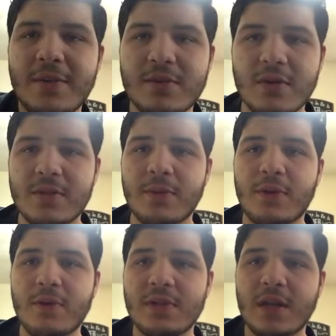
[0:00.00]
My name is Christopher
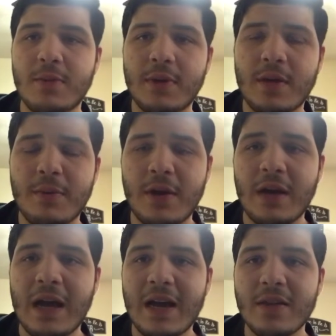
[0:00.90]
Cruz, and I'll be
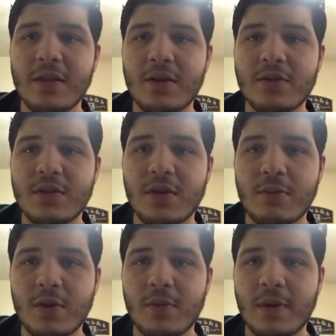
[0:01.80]
comparing Heian literature
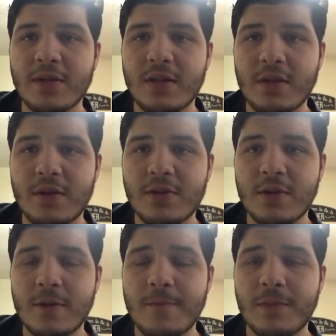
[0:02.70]
and Muromachi
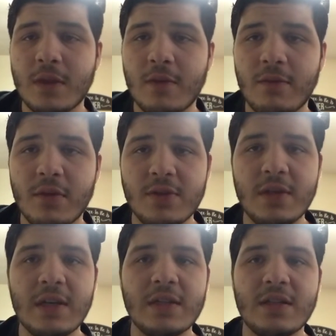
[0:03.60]
literature. For those of
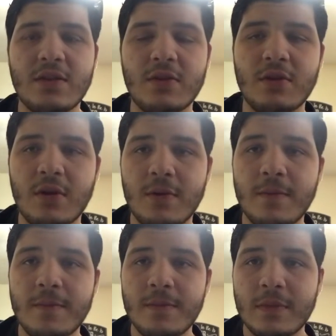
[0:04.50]
you guys that don't know,
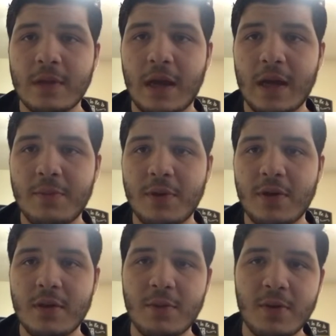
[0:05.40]
the Heian
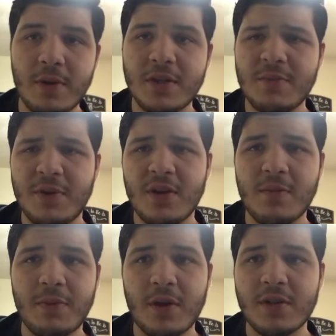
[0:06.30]
period and the Muromachi period are
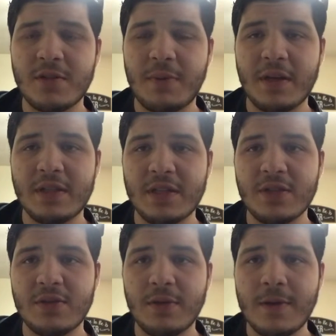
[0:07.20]
part of Japan's
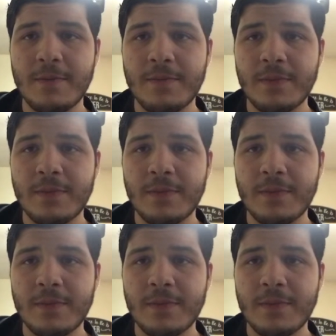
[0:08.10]
history.